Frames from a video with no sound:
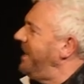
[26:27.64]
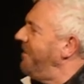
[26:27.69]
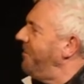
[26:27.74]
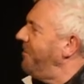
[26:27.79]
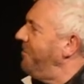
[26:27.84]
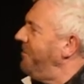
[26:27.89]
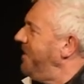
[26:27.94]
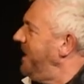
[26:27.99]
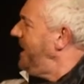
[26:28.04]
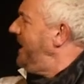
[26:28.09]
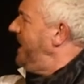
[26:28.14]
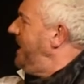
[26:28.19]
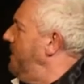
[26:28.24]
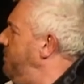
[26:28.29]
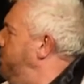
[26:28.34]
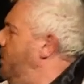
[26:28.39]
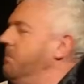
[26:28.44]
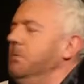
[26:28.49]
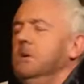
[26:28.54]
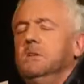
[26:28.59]
a real
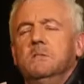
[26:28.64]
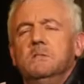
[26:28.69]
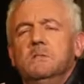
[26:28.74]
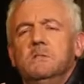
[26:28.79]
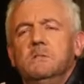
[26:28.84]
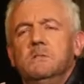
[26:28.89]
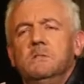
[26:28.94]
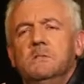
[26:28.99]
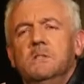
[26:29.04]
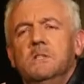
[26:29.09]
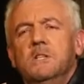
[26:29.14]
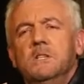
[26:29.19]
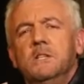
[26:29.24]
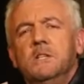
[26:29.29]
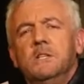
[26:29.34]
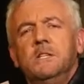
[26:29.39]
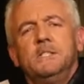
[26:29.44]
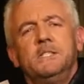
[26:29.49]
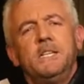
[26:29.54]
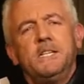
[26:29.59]
woman.
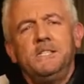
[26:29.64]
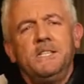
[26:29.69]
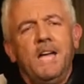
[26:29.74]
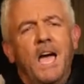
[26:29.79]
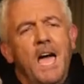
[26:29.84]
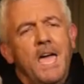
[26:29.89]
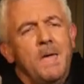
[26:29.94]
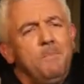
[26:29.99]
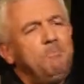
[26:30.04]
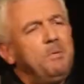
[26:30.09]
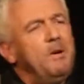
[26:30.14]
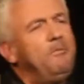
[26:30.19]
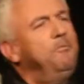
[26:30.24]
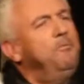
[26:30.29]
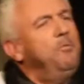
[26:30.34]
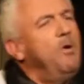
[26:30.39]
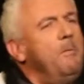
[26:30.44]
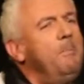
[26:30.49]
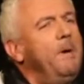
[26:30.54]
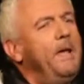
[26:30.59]
The type of
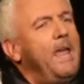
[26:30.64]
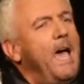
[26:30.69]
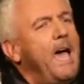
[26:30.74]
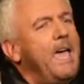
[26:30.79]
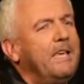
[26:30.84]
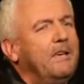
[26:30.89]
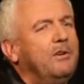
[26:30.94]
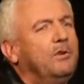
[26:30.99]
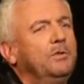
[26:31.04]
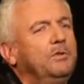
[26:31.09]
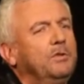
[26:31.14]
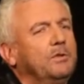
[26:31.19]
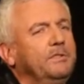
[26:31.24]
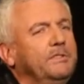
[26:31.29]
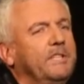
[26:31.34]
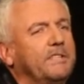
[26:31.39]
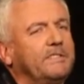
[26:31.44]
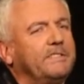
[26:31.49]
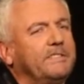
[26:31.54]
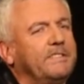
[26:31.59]
woman I could
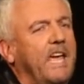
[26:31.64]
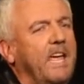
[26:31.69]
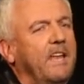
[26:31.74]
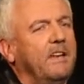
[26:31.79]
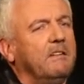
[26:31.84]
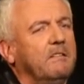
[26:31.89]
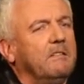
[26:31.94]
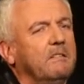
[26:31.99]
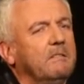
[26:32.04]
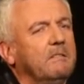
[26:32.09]
understand.